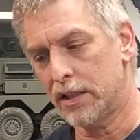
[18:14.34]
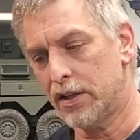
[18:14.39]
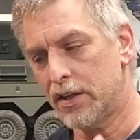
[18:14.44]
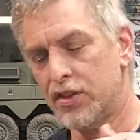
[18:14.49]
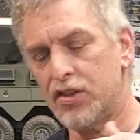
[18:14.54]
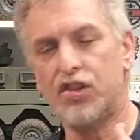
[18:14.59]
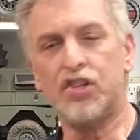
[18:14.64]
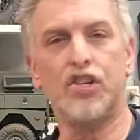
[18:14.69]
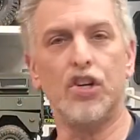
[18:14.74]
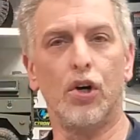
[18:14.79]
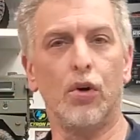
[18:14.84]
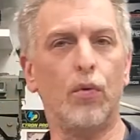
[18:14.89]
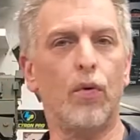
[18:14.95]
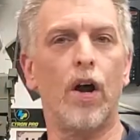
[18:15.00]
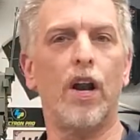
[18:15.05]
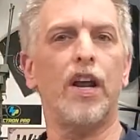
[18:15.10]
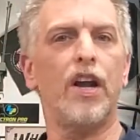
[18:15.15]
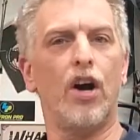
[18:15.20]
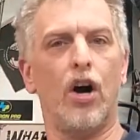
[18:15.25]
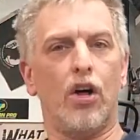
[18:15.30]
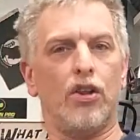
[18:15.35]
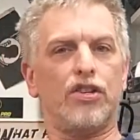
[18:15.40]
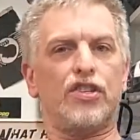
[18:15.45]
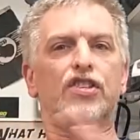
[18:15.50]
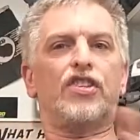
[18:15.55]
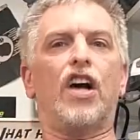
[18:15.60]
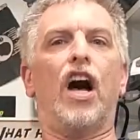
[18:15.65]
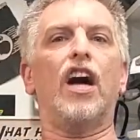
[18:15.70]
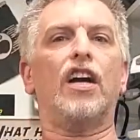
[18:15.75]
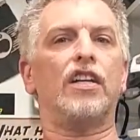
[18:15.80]
still running all the
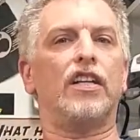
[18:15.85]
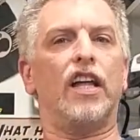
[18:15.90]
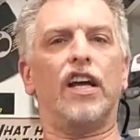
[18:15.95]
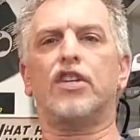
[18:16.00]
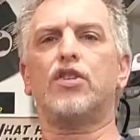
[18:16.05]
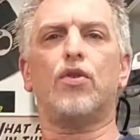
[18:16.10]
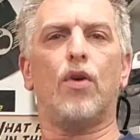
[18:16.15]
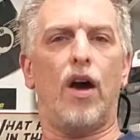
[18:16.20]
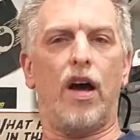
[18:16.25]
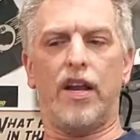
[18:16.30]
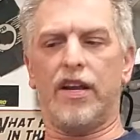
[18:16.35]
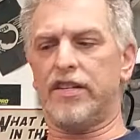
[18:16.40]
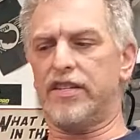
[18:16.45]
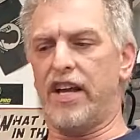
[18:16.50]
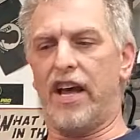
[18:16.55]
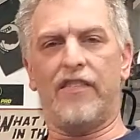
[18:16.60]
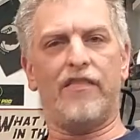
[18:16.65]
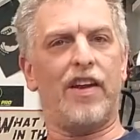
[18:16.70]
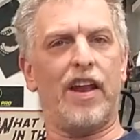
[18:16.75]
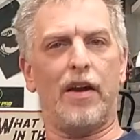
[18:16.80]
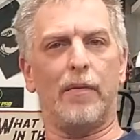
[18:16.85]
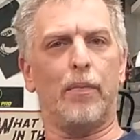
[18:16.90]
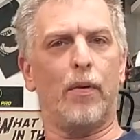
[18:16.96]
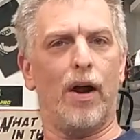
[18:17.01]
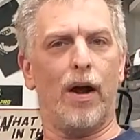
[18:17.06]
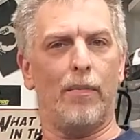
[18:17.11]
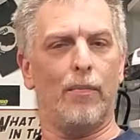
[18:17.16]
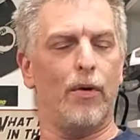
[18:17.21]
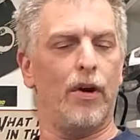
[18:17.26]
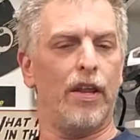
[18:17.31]
stock electronics, haven't had a
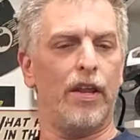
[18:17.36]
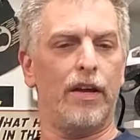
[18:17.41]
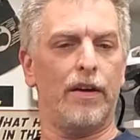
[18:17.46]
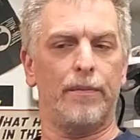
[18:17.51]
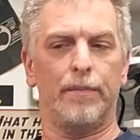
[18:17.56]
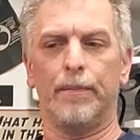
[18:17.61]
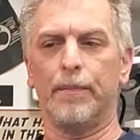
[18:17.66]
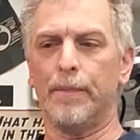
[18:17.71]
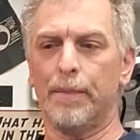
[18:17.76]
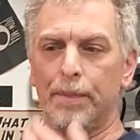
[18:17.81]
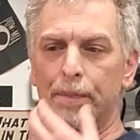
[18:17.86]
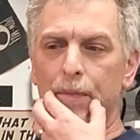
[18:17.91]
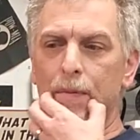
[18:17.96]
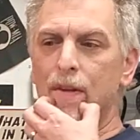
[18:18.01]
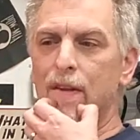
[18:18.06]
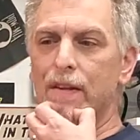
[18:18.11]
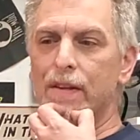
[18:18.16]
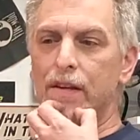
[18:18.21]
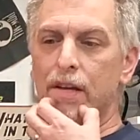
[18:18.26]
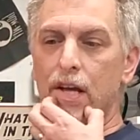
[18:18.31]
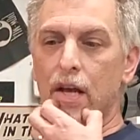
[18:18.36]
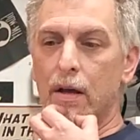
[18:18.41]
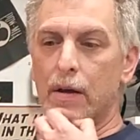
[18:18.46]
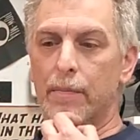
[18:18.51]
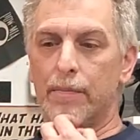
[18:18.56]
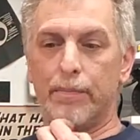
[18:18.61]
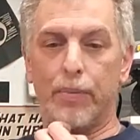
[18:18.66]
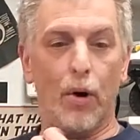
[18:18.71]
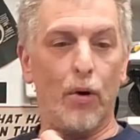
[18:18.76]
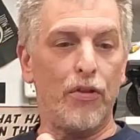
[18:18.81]
problem with it.
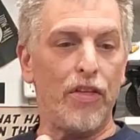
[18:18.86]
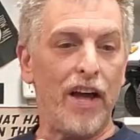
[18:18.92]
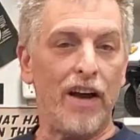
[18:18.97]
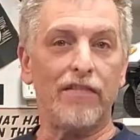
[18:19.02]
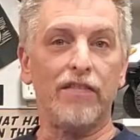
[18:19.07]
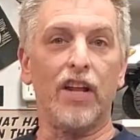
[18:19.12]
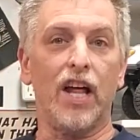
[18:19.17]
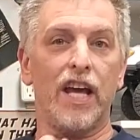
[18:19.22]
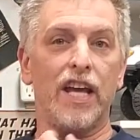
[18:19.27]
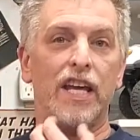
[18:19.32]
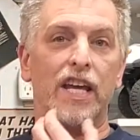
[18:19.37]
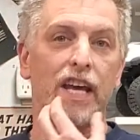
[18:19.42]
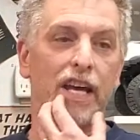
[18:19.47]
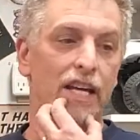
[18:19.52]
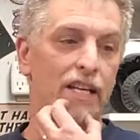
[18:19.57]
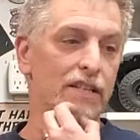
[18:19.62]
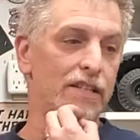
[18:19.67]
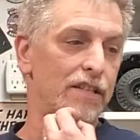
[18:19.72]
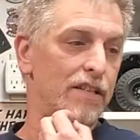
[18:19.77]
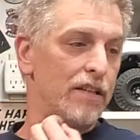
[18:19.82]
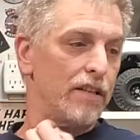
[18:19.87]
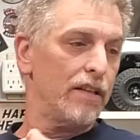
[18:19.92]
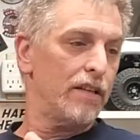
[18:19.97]
Both have light kits.